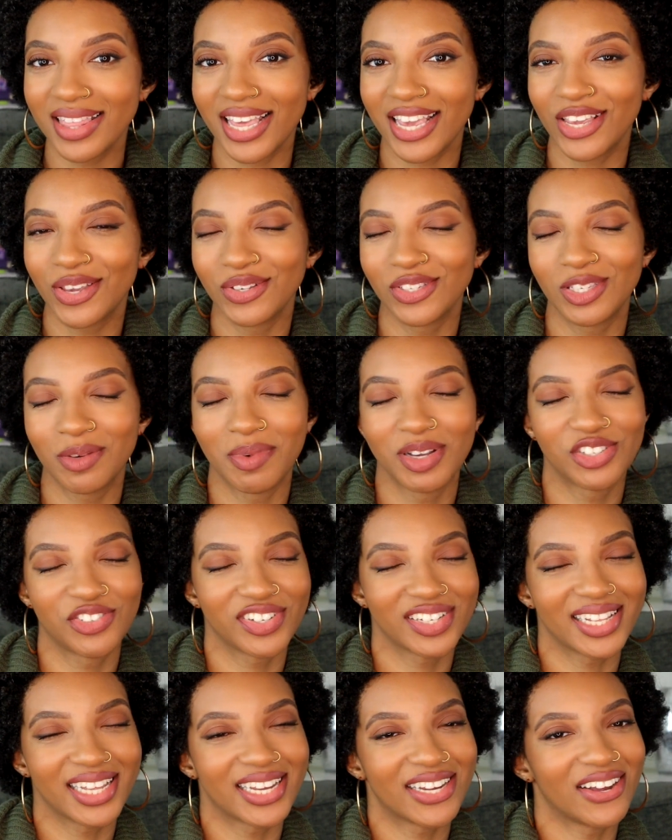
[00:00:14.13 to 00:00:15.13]
Thank you so much
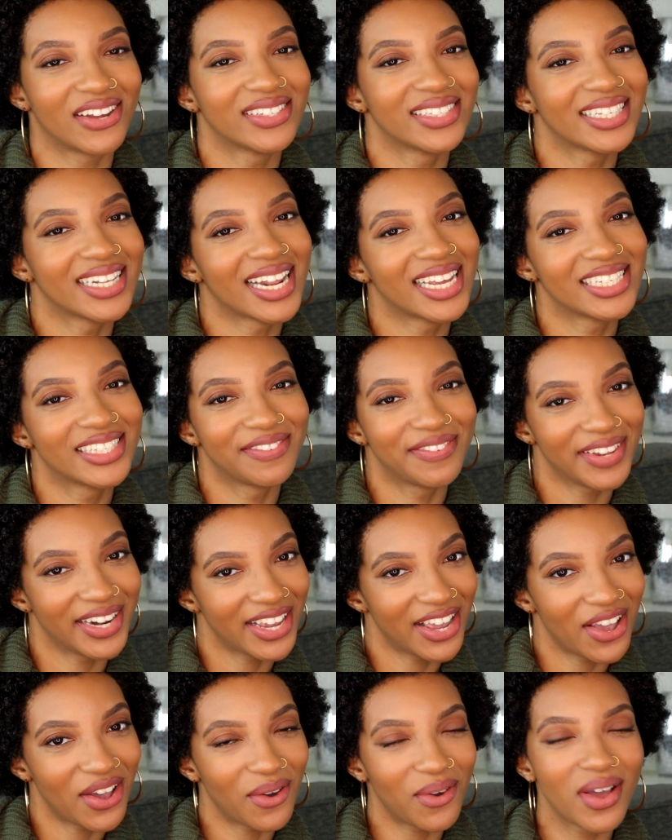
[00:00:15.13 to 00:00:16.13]
for clicking on today's
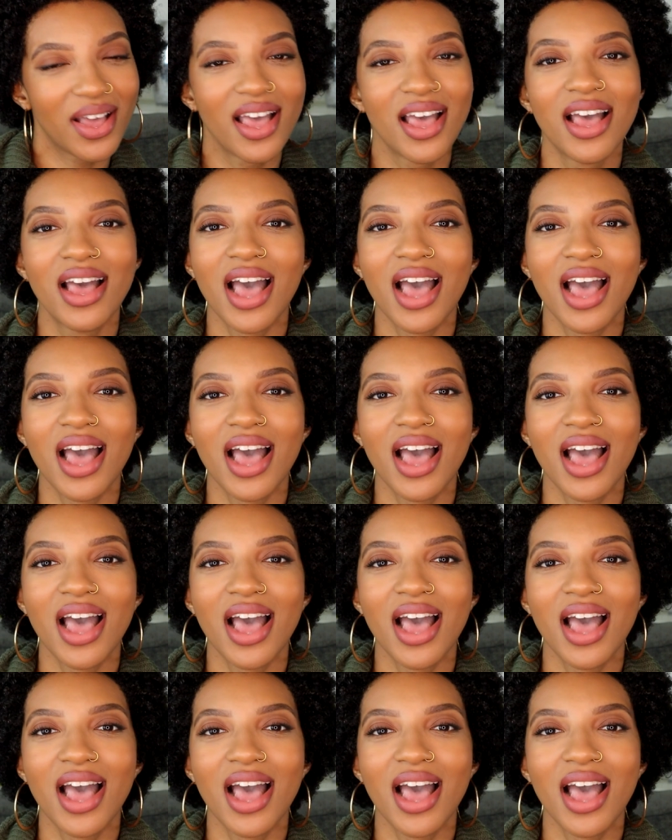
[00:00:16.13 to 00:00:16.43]
video.